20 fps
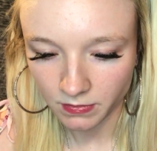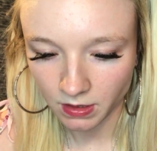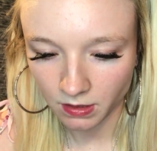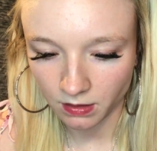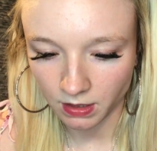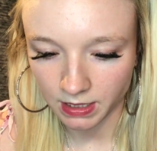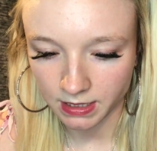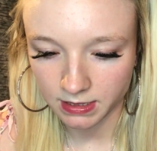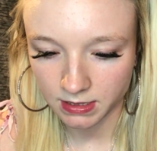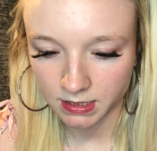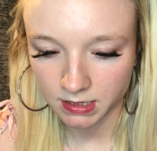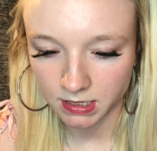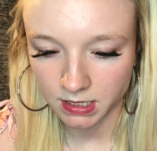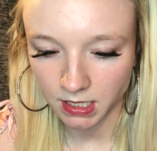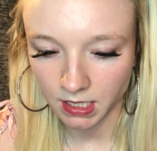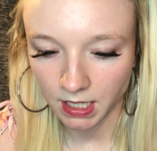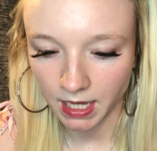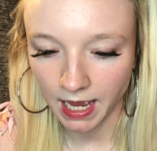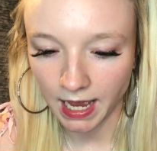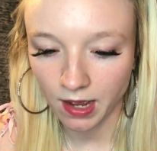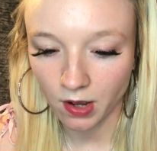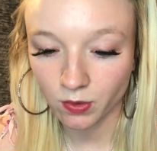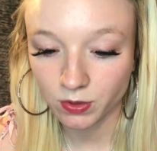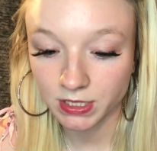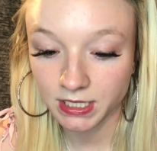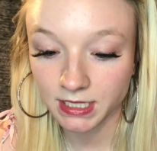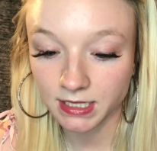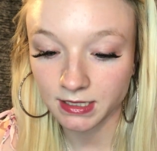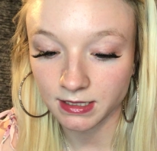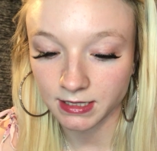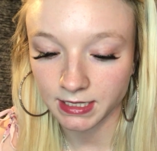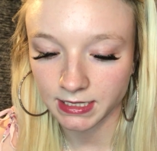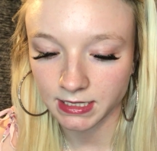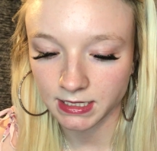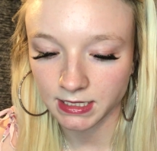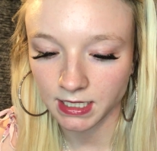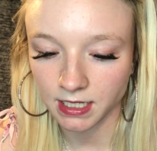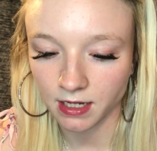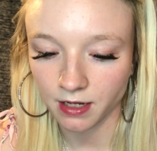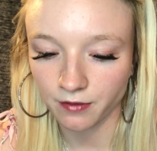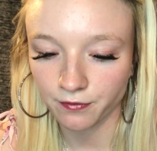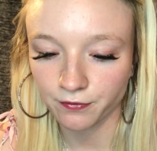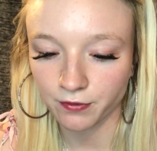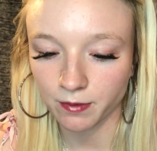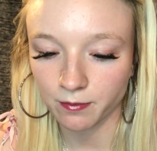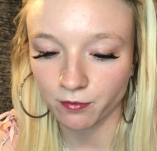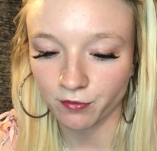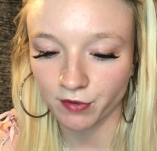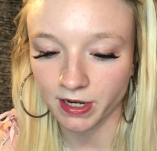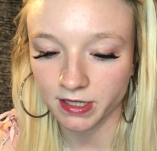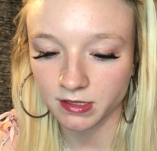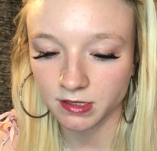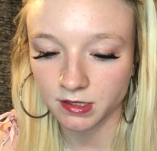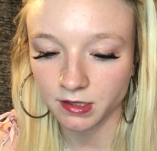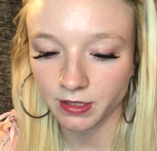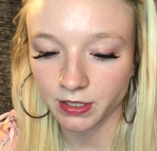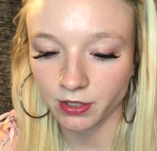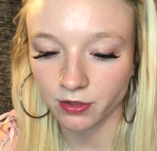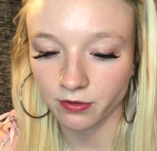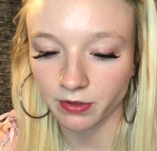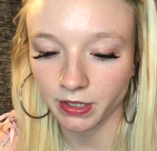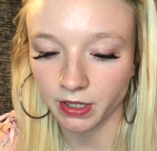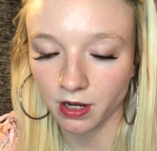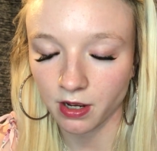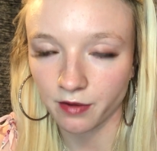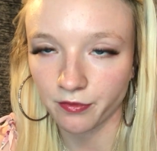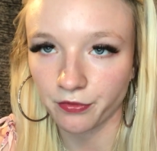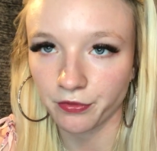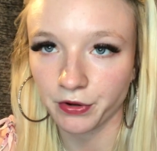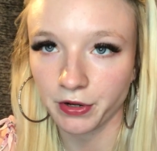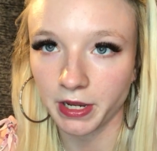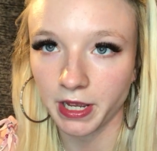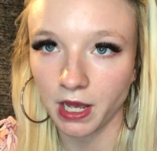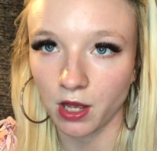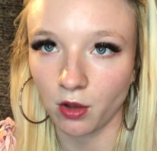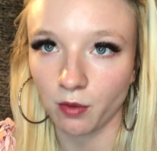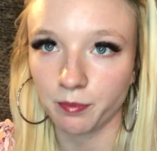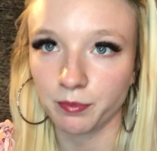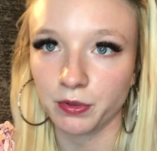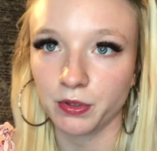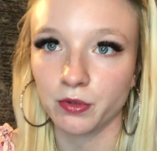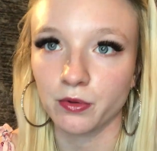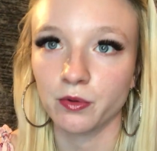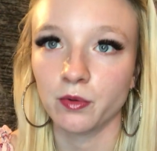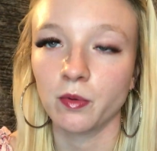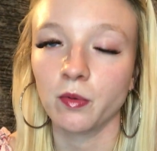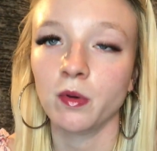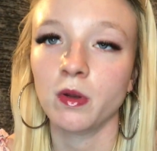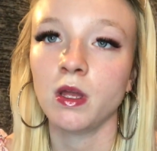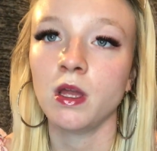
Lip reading: Let's see. How did Linda from Rensselaer Recovery help you?